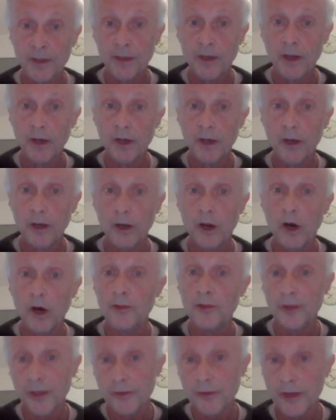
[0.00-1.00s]
On
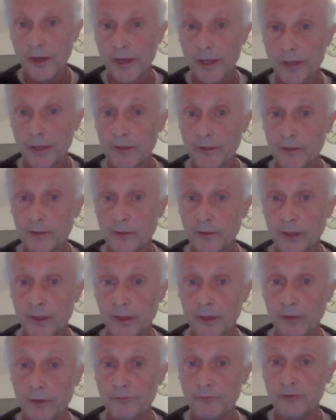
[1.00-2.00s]
the other hand,
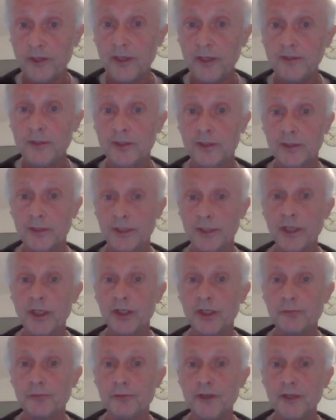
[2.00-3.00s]
each
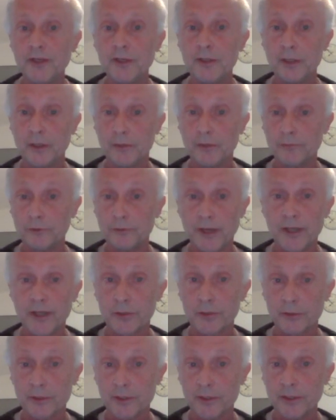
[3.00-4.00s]
field of a
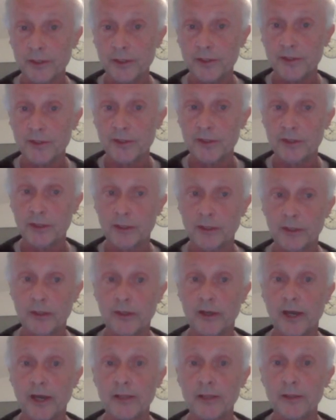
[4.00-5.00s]
record is
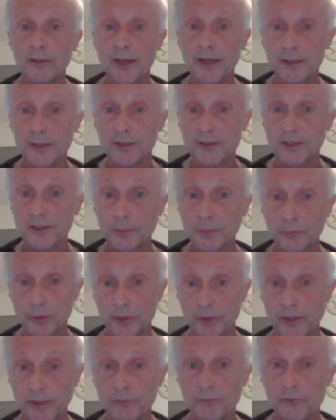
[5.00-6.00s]
analyzed
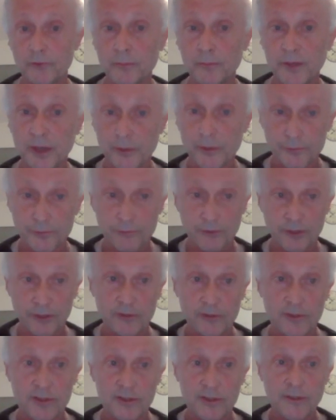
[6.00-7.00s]
separately from the other
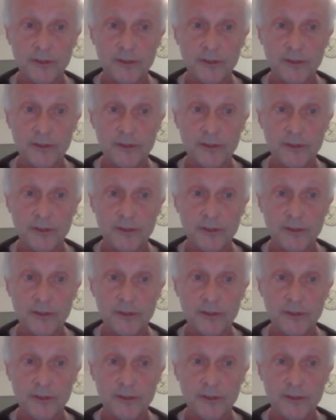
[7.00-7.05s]
fields.